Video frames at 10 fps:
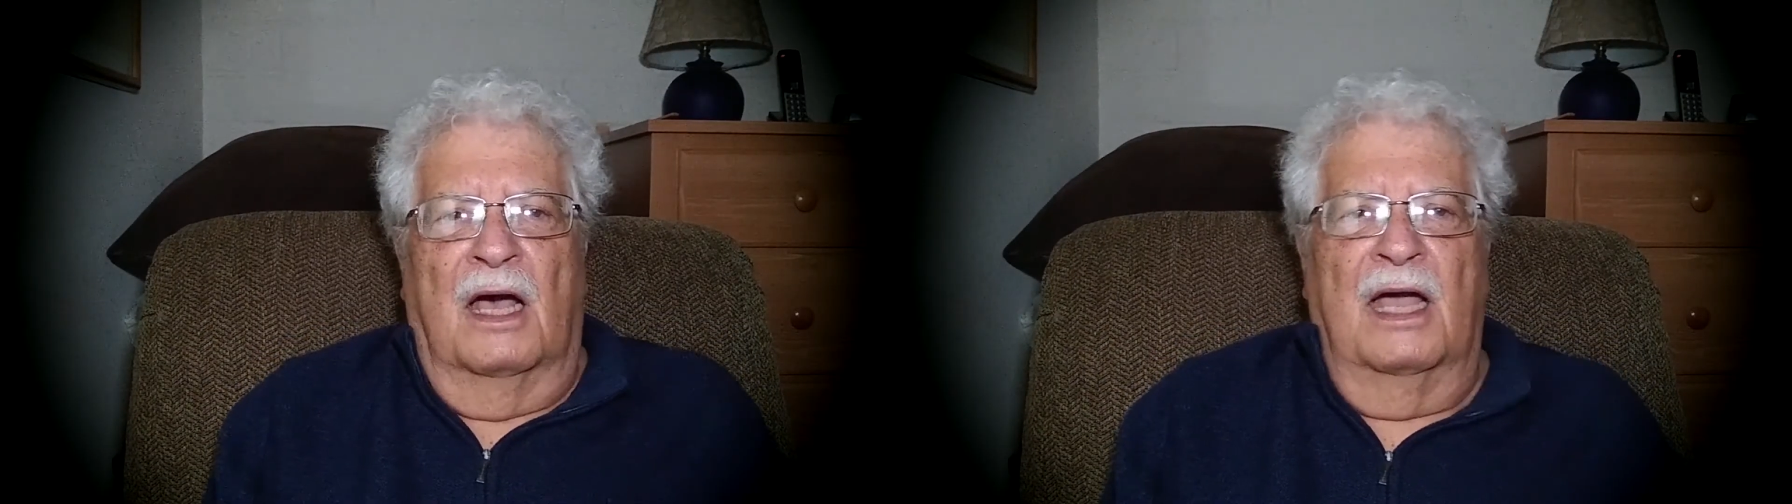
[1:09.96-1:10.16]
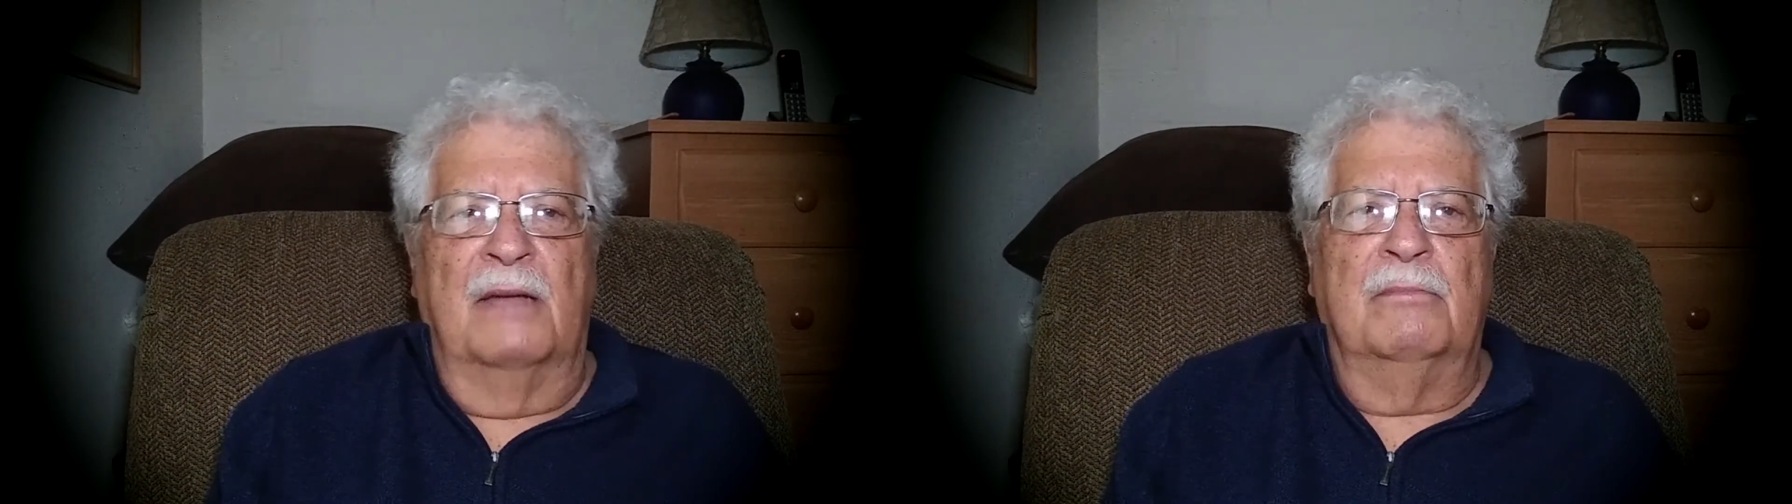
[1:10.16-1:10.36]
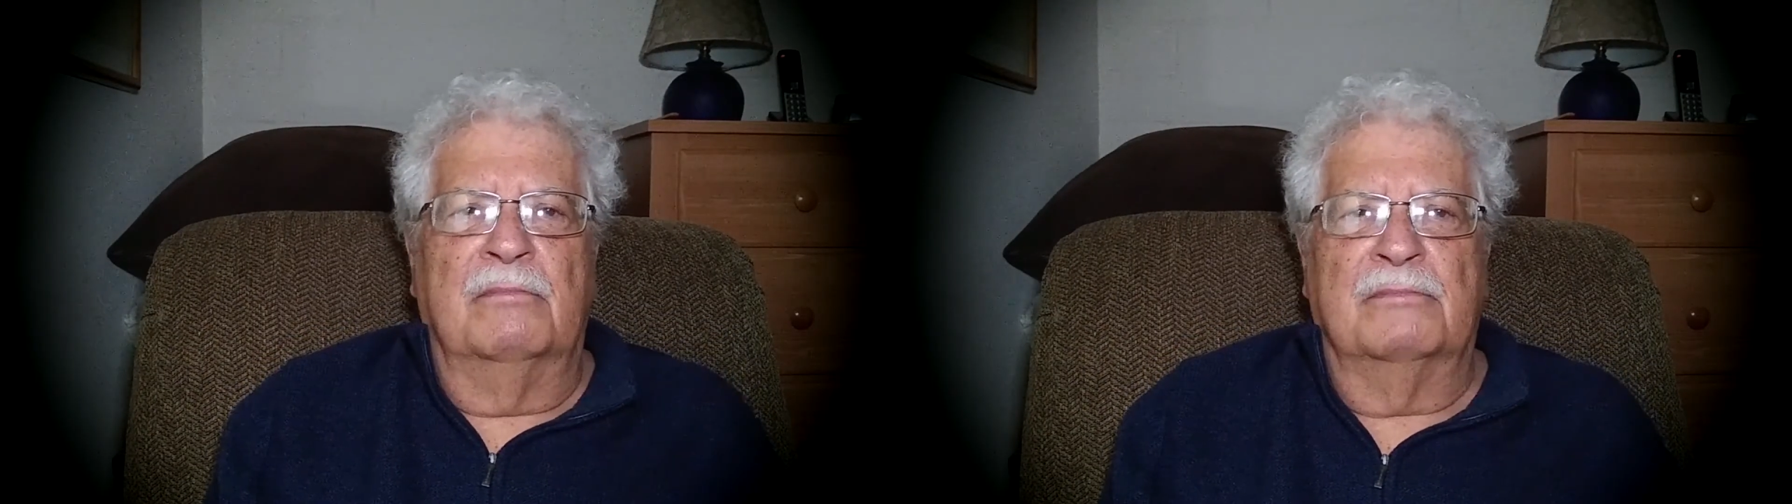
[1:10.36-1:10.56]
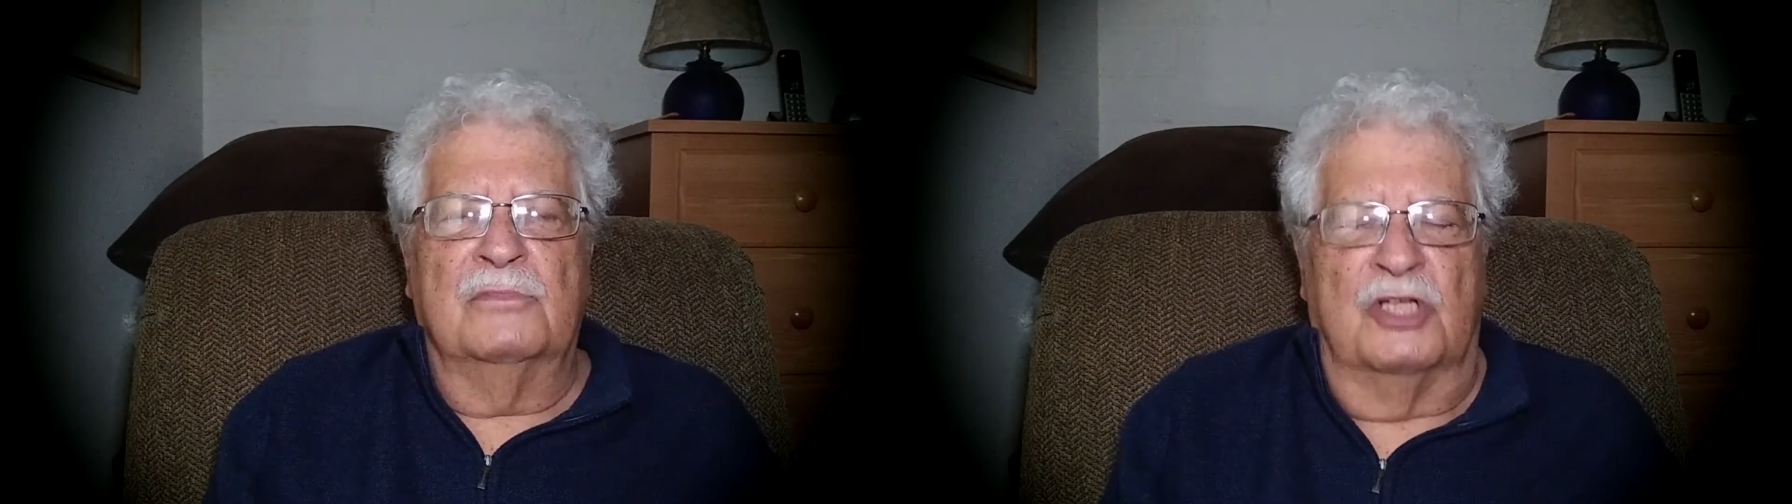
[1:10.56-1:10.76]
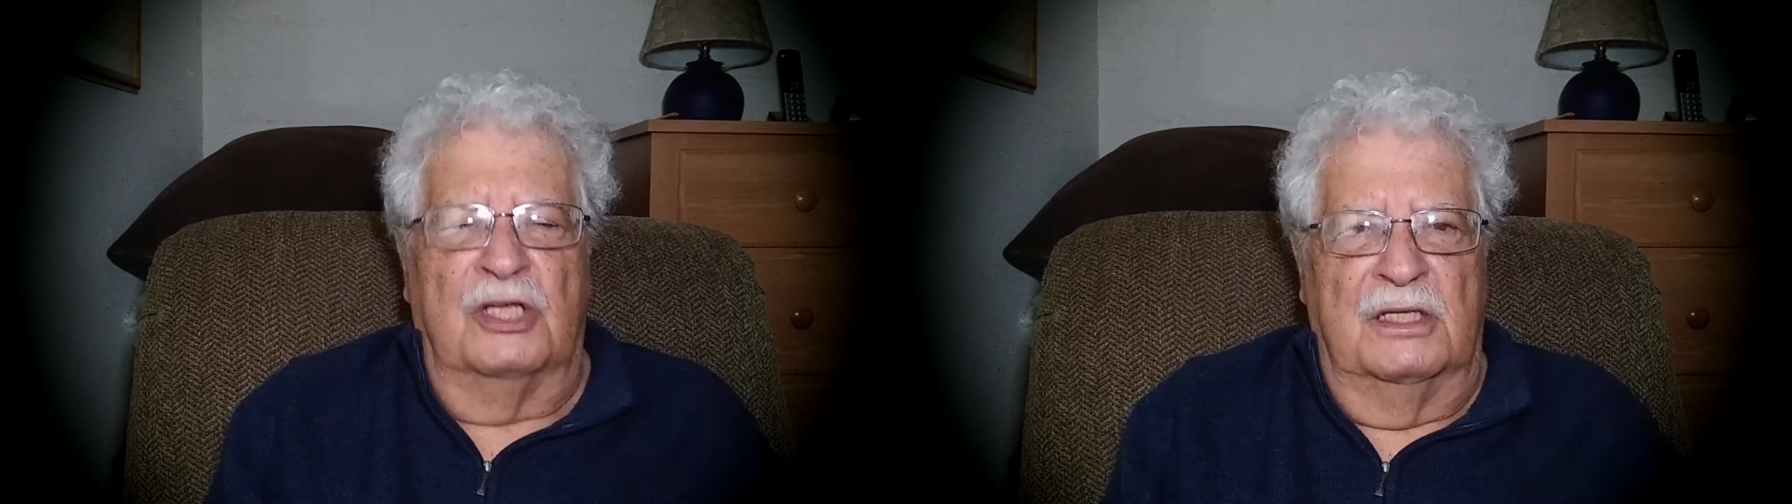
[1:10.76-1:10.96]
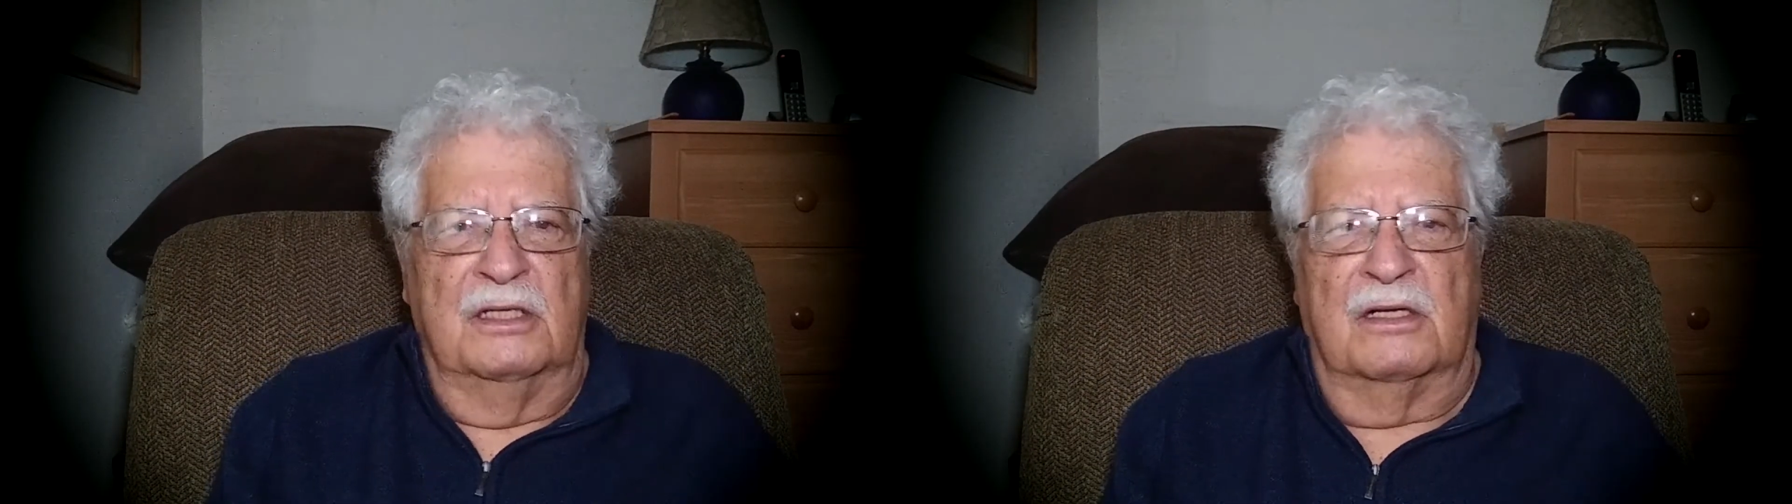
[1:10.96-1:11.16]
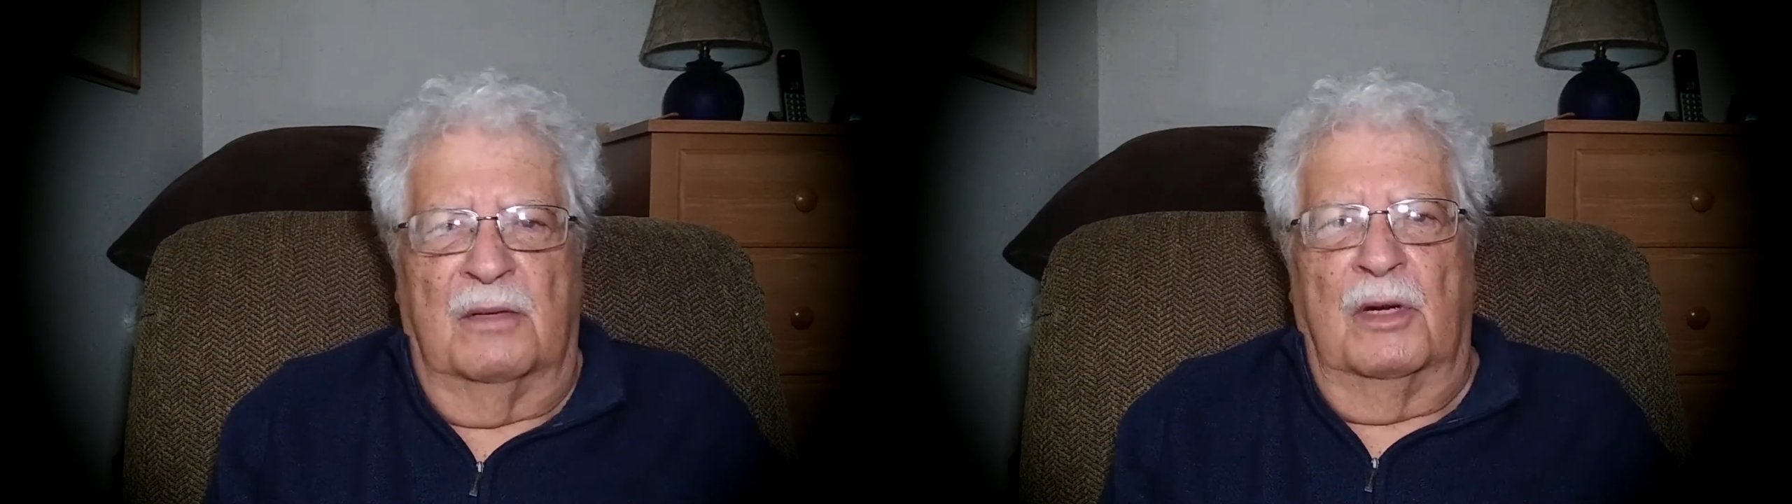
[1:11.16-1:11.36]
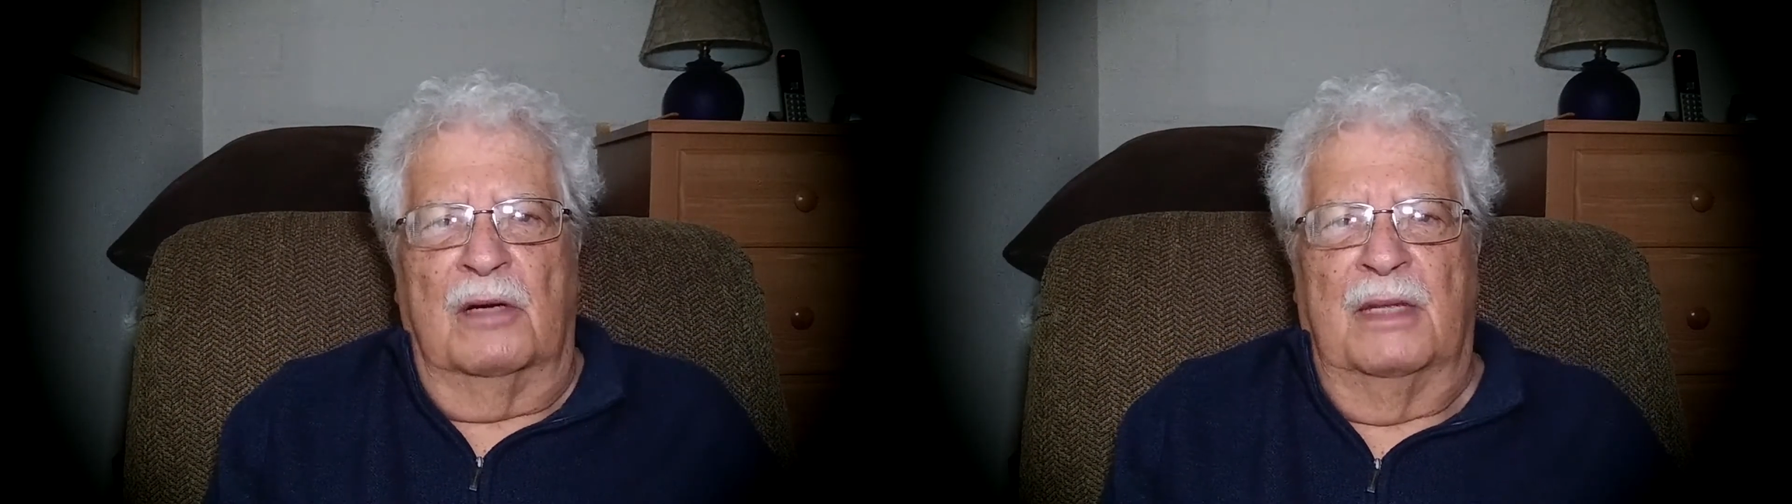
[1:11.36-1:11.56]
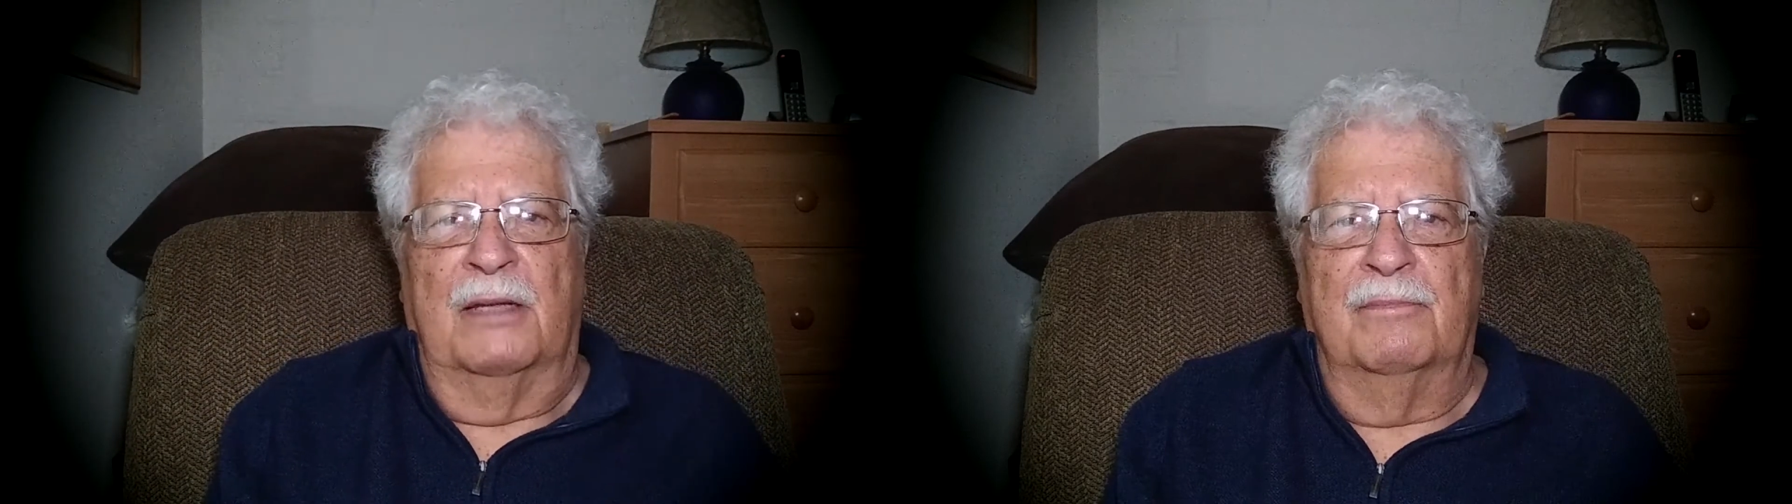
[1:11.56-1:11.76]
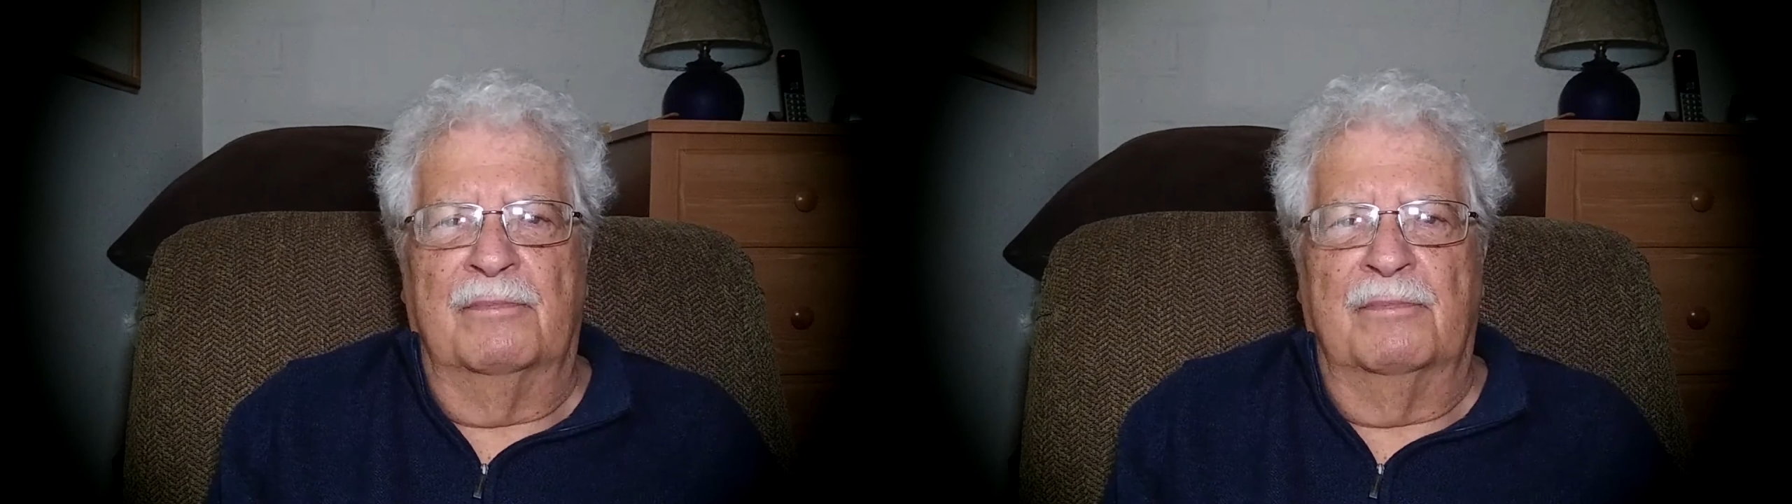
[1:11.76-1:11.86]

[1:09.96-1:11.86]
I'm Gene Camarmi,